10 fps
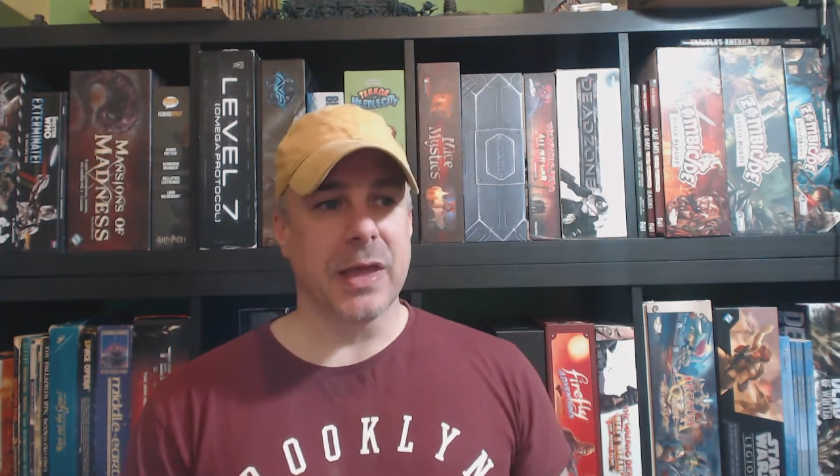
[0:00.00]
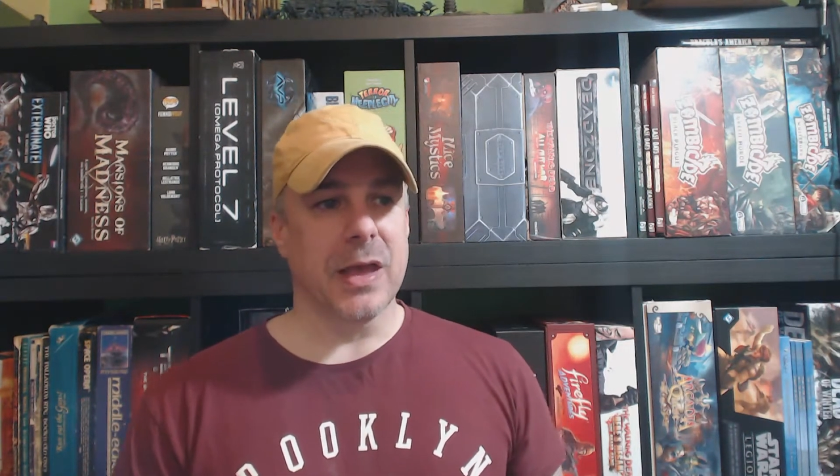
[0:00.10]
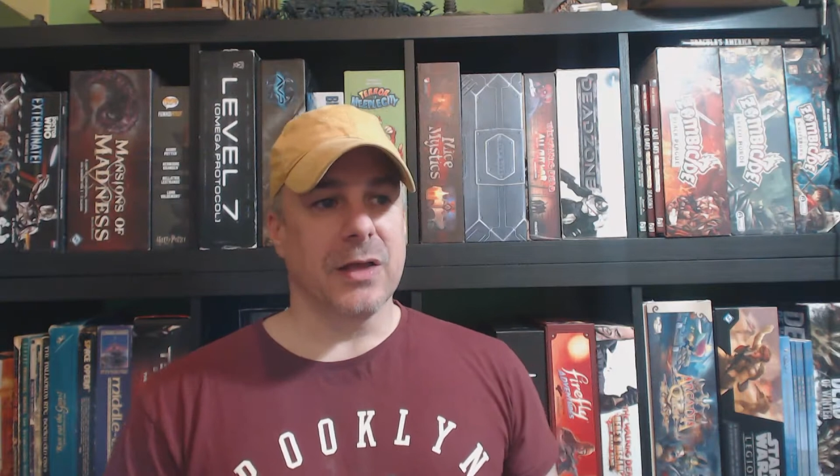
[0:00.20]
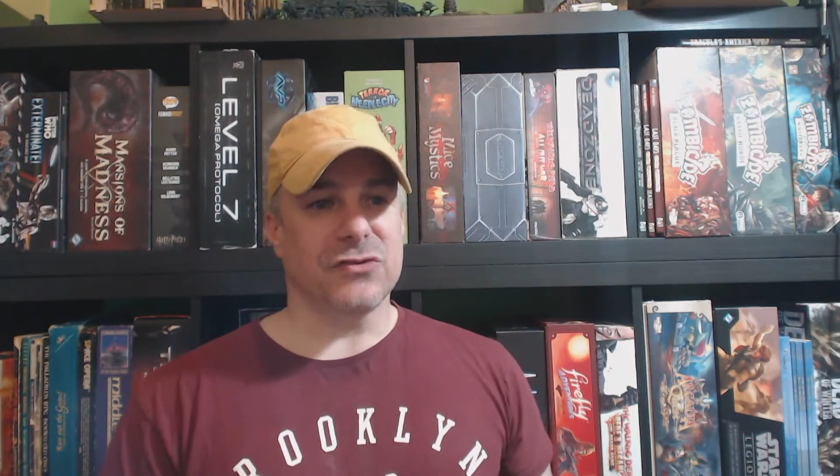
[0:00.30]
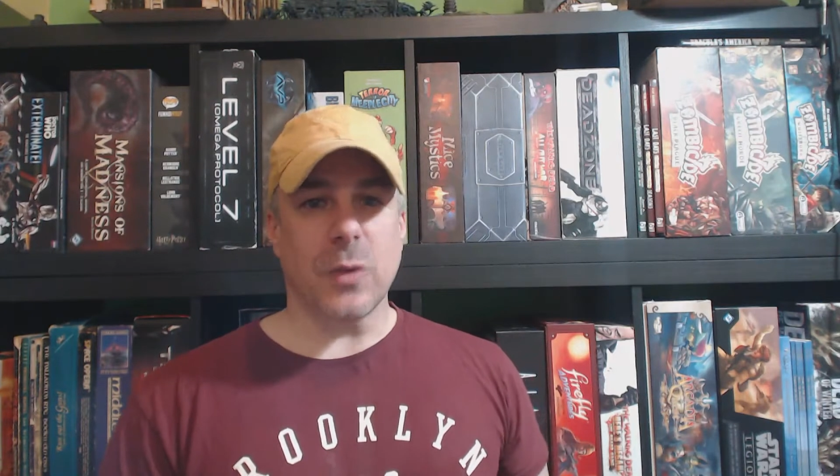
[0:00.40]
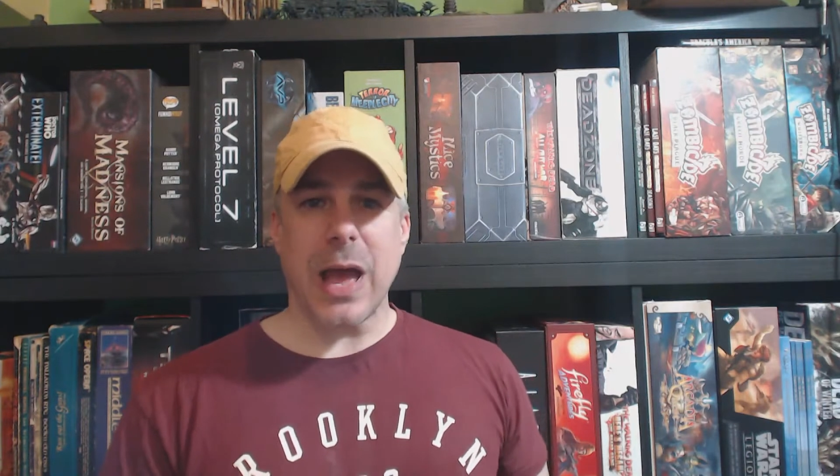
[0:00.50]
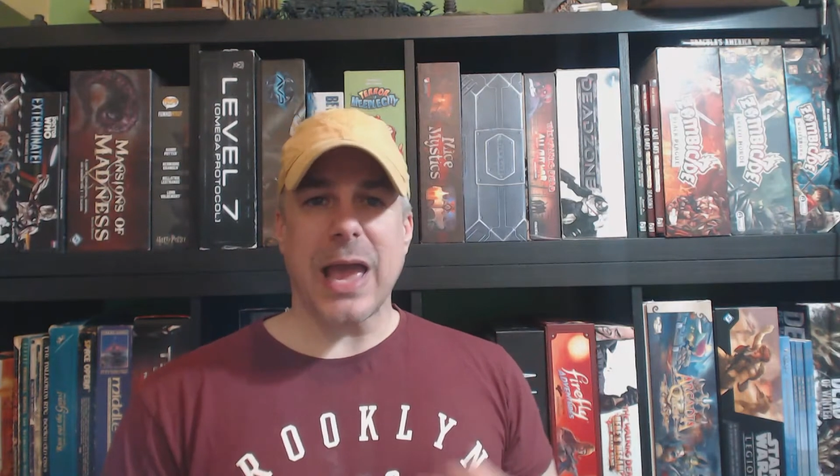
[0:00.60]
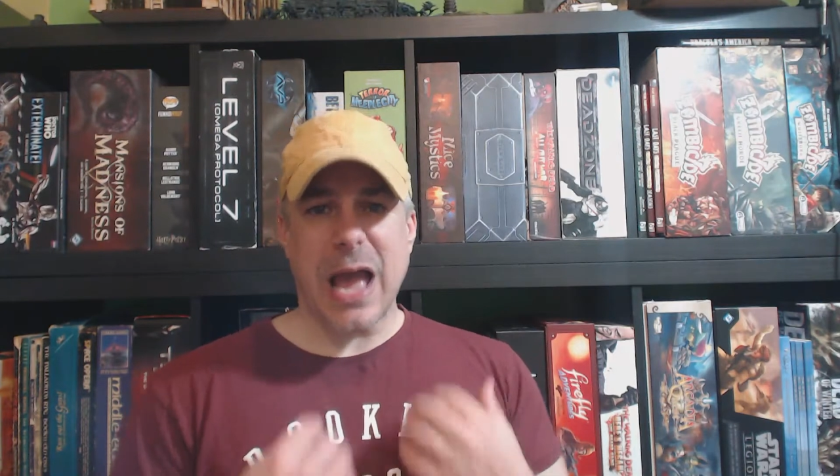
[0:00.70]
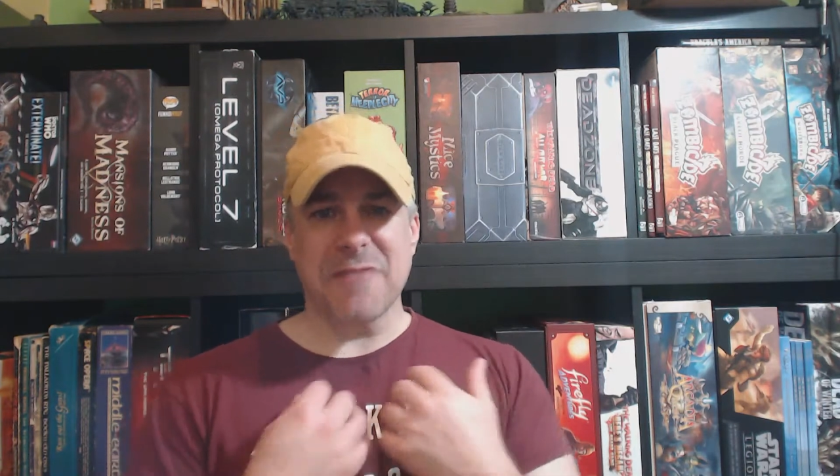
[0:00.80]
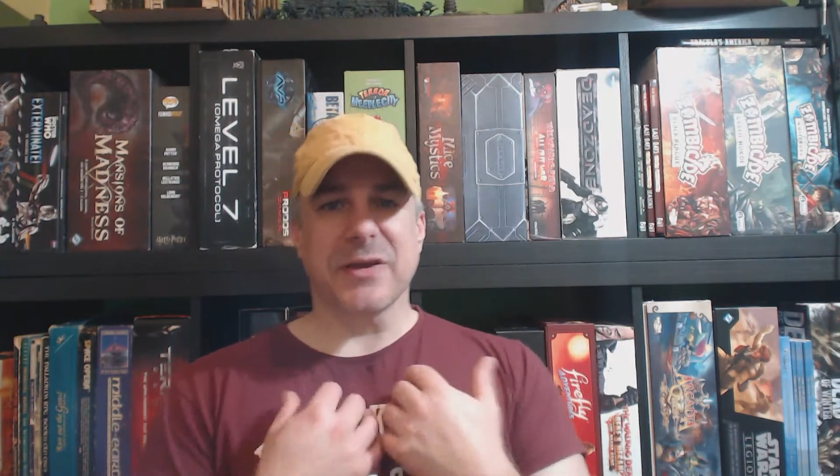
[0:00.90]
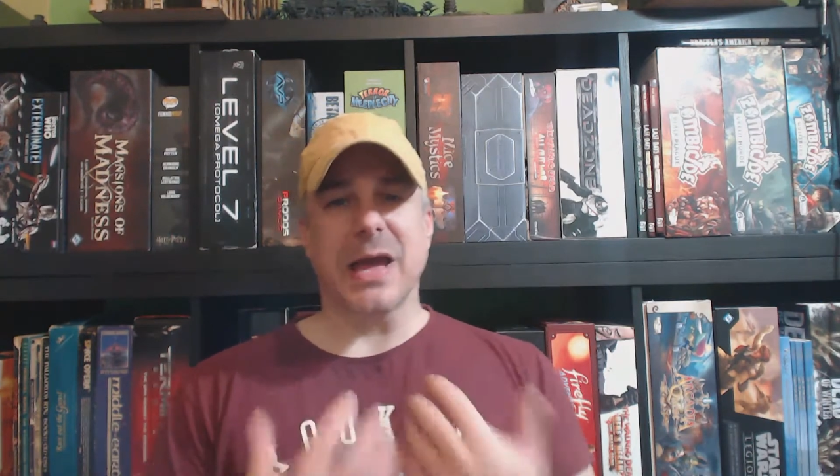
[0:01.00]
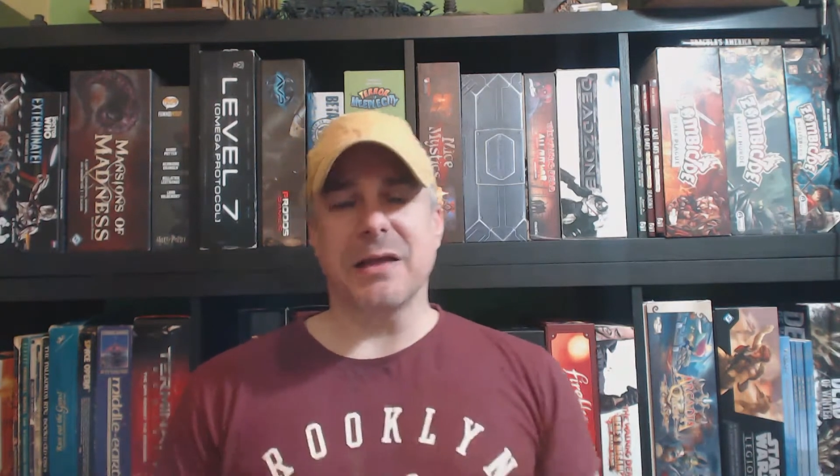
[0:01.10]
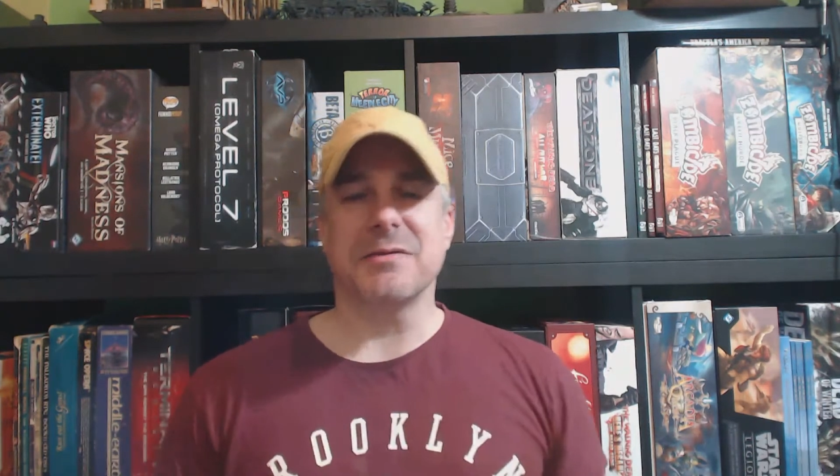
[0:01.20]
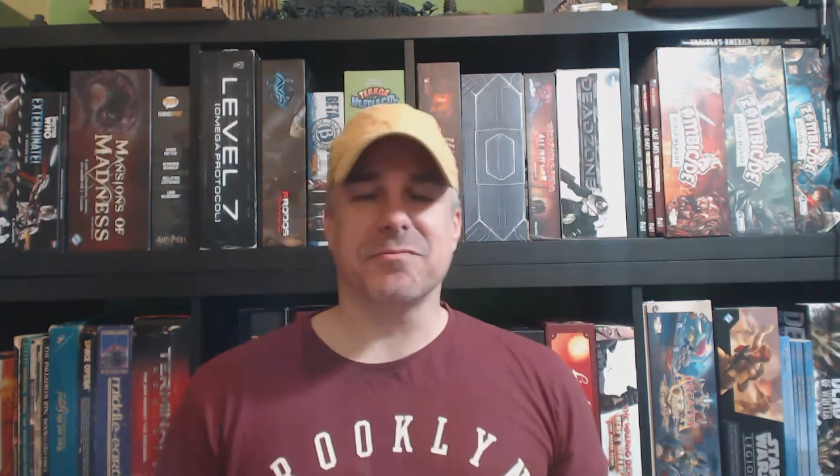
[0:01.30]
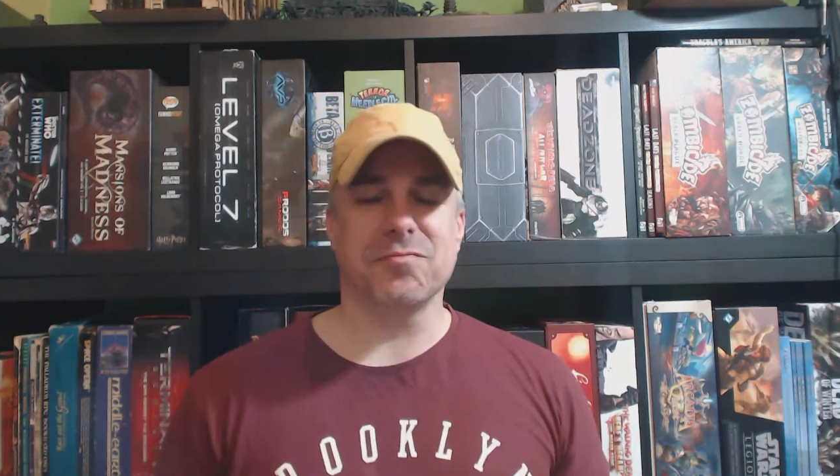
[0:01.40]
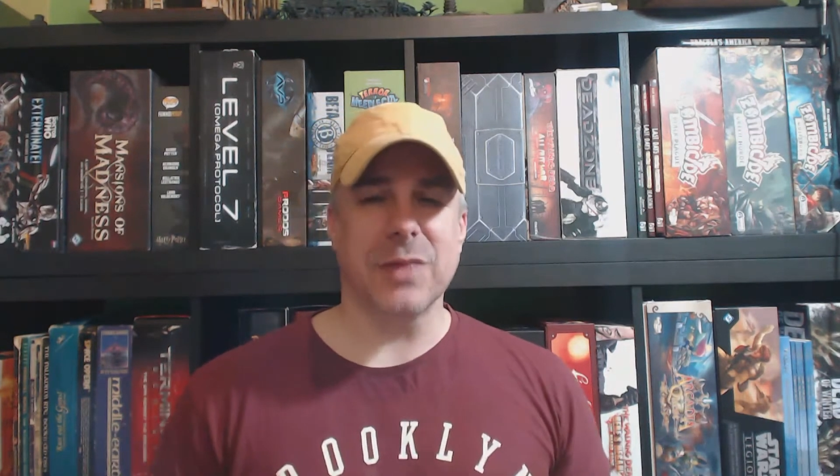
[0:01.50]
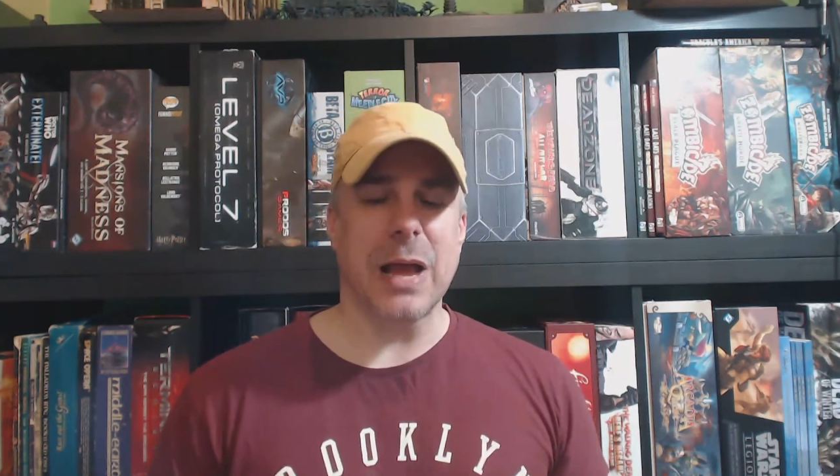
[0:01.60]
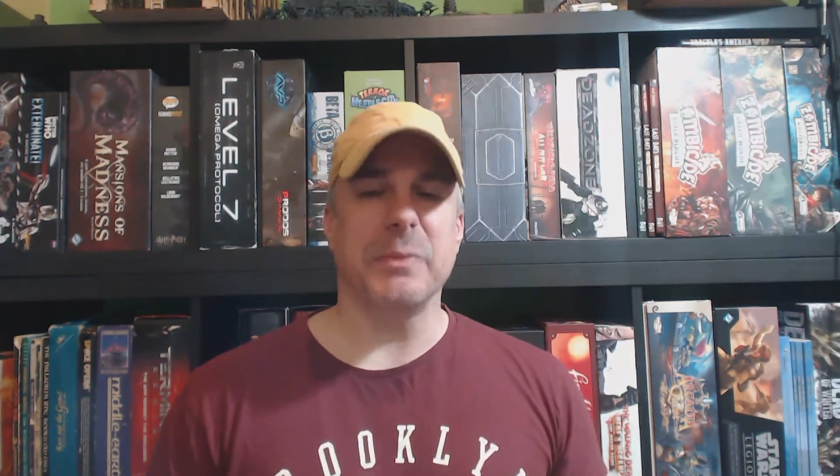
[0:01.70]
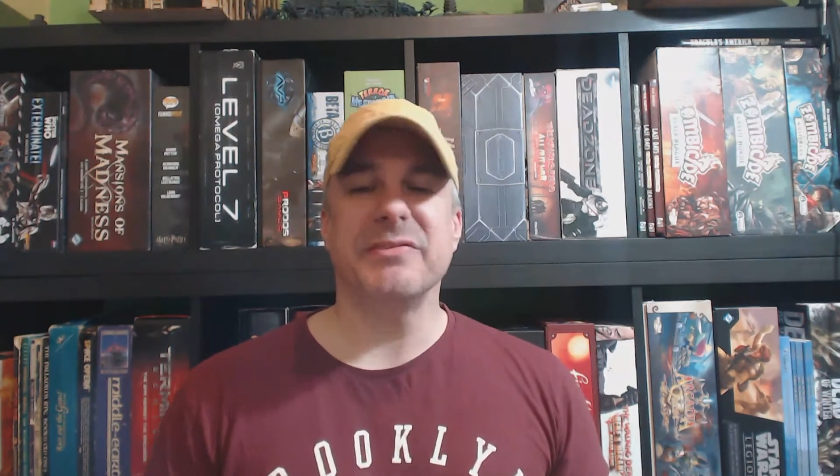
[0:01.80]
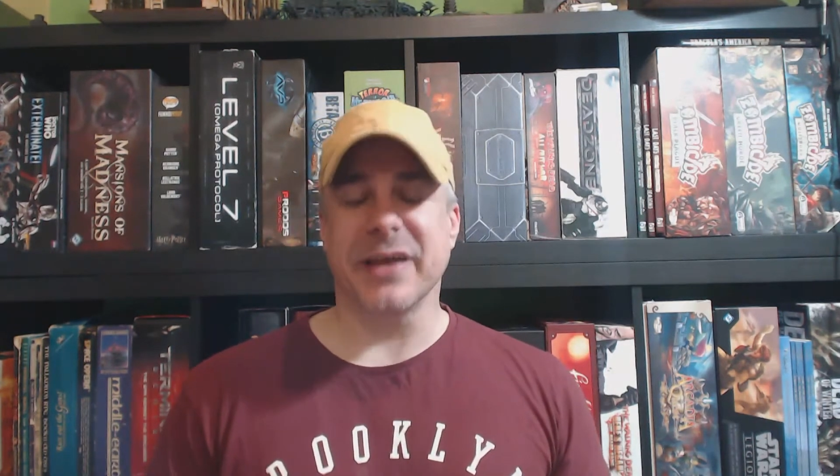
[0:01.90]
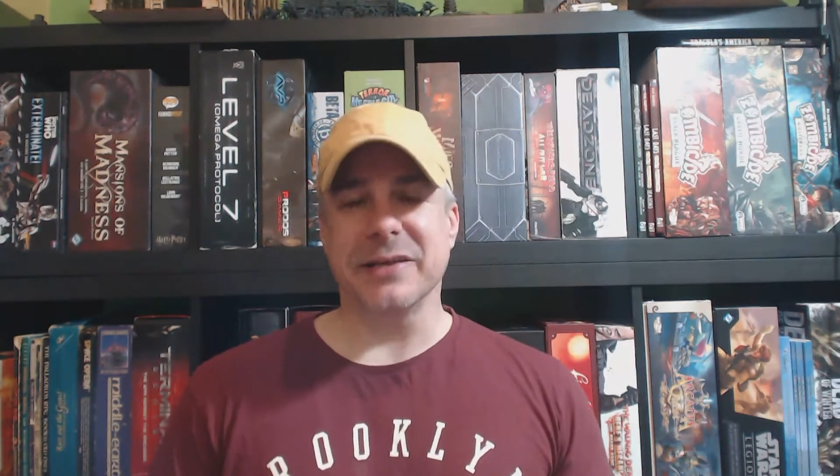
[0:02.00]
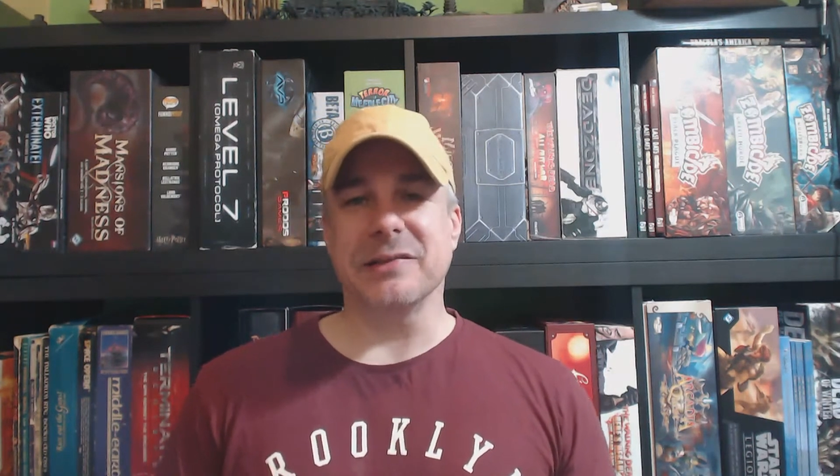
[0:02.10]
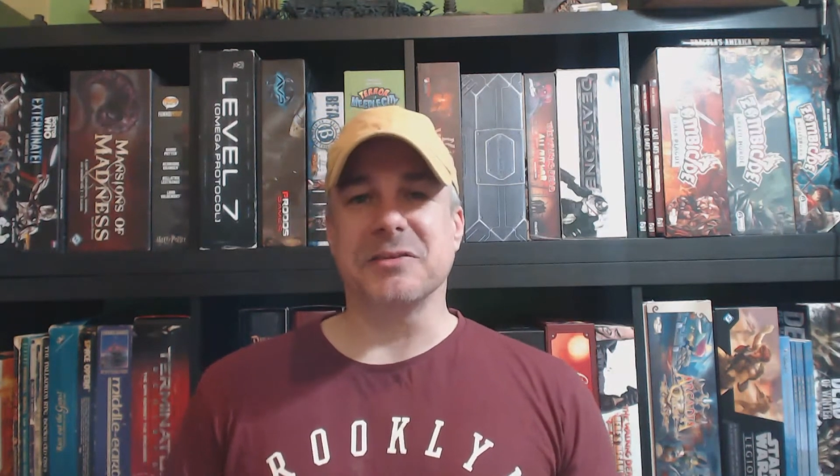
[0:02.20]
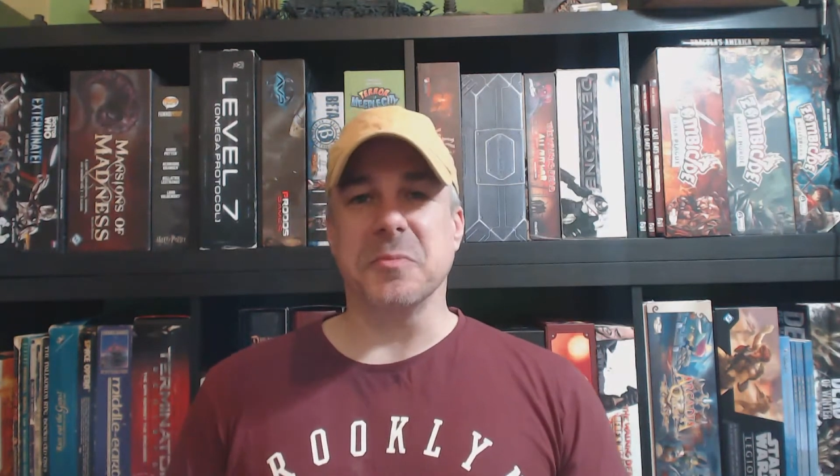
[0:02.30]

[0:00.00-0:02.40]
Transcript: So I think I'm entitled